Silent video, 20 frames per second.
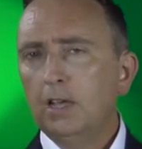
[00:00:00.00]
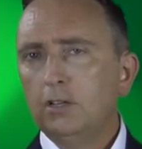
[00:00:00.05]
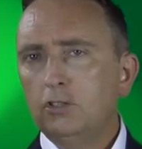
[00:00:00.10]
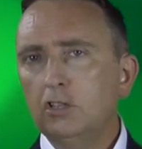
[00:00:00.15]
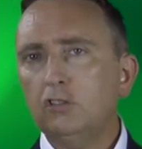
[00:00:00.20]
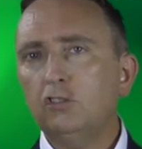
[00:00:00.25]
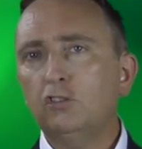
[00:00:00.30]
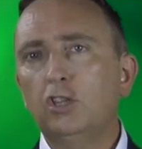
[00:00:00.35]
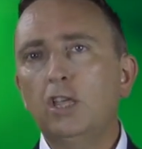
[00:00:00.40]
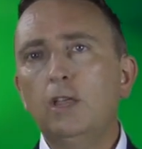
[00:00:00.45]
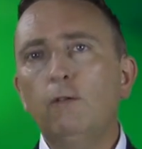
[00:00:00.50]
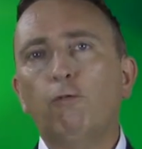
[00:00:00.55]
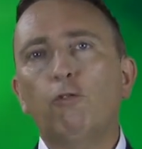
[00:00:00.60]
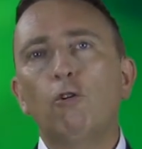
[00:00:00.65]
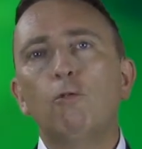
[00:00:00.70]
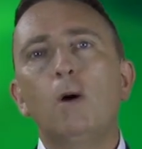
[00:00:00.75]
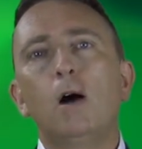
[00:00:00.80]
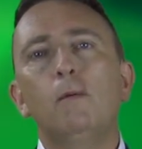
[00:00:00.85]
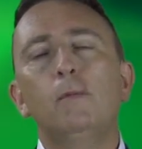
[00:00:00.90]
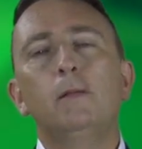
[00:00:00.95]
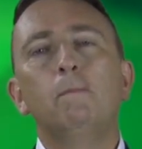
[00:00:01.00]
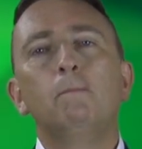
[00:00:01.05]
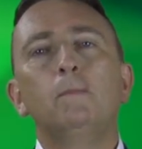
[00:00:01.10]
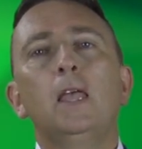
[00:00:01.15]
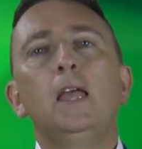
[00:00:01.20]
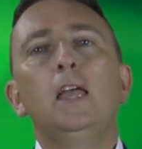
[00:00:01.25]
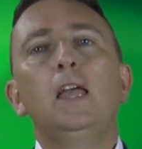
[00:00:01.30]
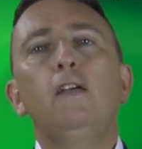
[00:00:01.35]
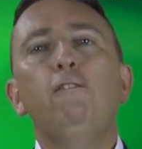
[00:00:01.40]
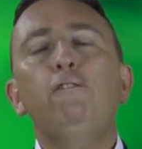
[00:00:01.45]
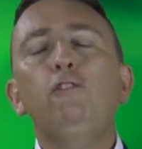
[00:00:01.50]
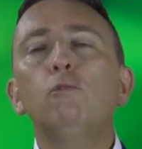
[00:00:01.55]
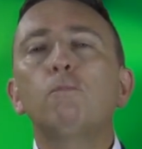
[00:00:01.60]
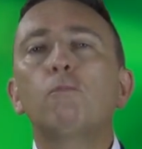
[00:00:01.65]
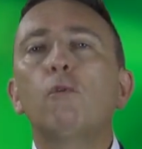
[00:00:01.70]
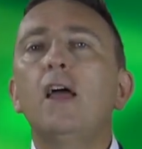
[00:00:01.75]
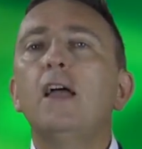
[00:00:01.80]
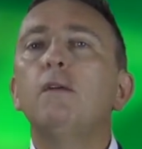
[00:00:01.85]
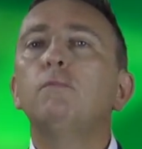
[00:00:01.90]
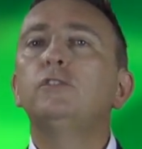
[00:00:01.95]
Just think for a moment, if your
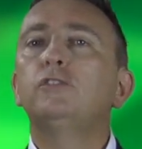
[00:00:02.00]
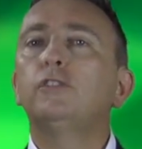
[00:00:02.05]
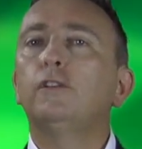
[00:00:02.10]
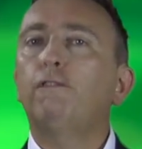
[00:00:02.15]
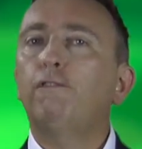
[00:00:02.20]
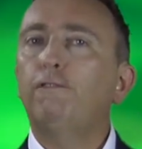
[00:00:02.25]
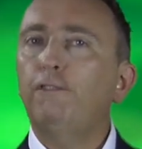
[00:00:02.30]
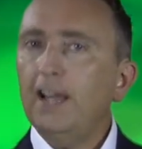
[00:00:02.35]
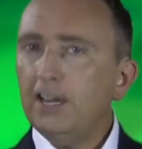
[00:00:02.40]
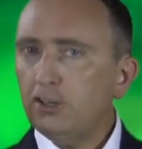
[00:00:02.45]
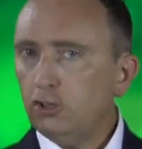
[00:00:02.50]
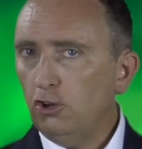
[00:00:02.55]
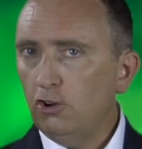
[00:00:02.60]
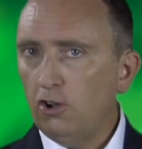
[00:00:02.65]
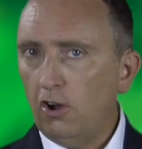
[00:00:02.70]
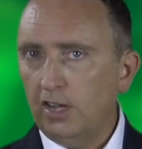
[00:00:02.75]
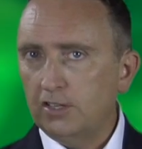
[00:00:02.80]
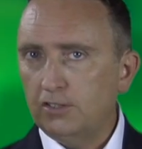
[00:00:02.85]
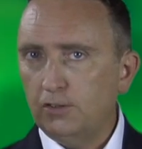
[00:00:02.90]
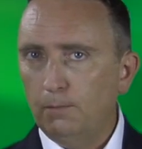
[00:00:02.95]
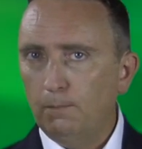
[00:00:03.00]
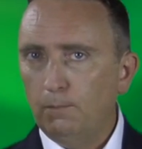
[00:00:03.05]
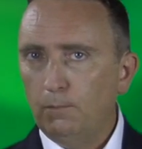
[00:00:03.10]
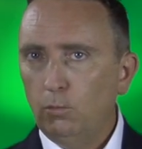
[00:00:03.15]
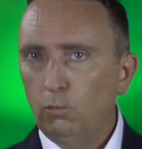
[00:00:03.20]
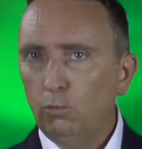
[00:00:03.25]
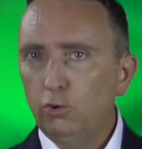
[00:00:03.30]
brand was a fashion item,